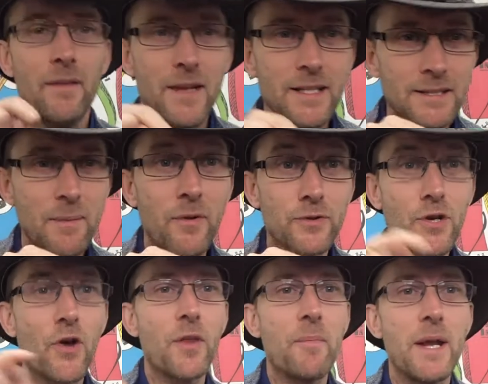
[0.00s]
This symbol is
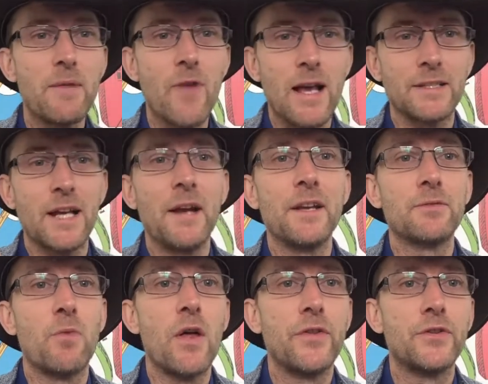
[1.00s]
called the minim rest, and it's
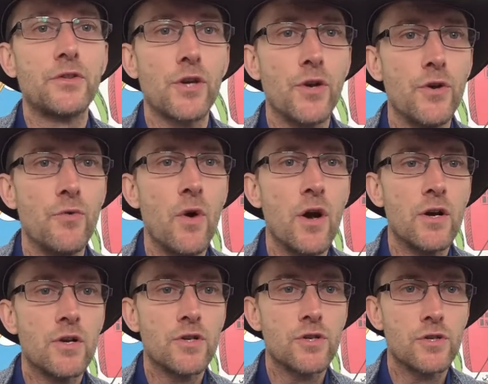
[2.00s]
worth 2
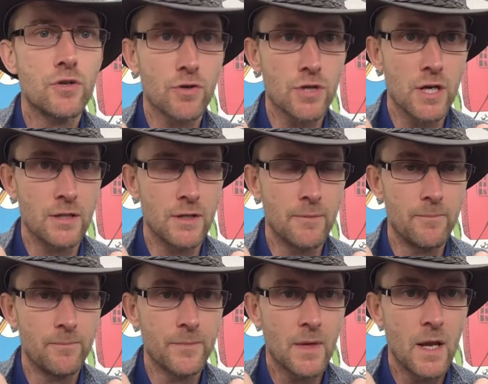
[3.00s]
shushes.
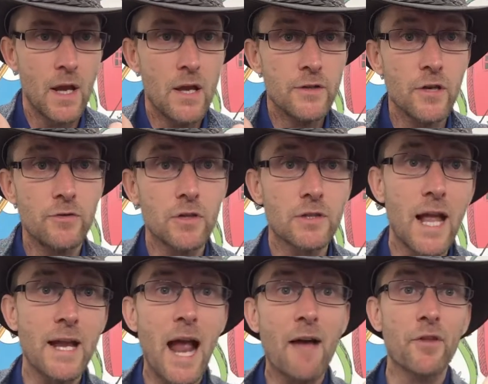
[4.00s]
So just
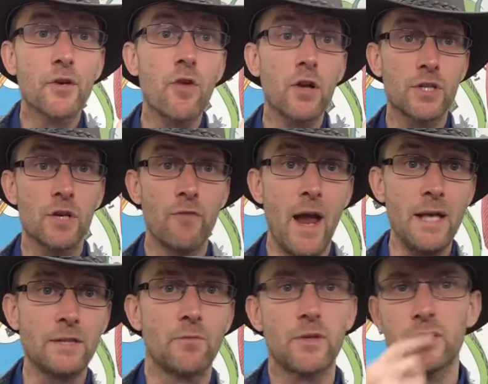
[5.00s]
like you have the crotchet
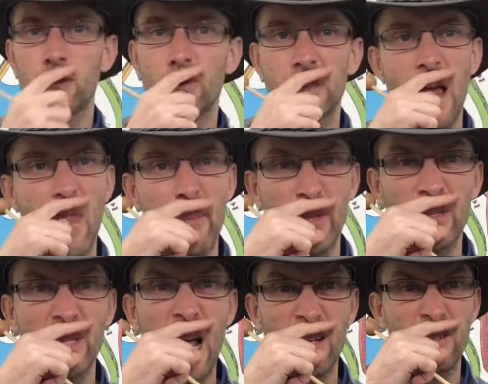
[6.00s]
rest, which looks like a
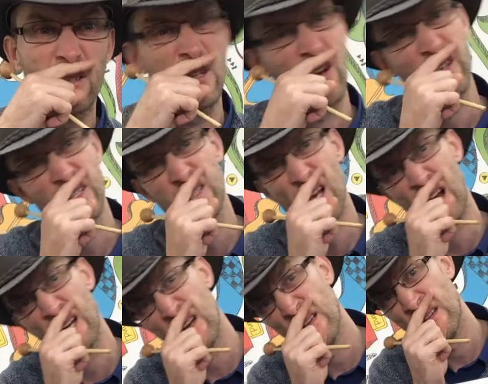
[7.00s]
moustache, doesn't it, on its
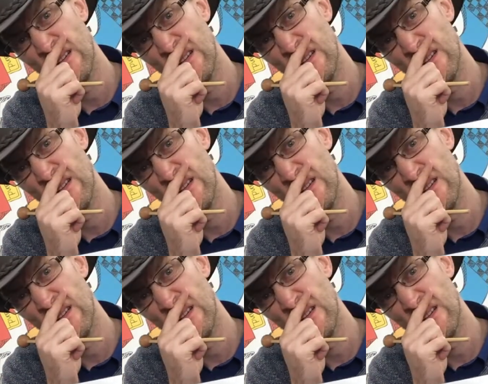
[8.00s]
side?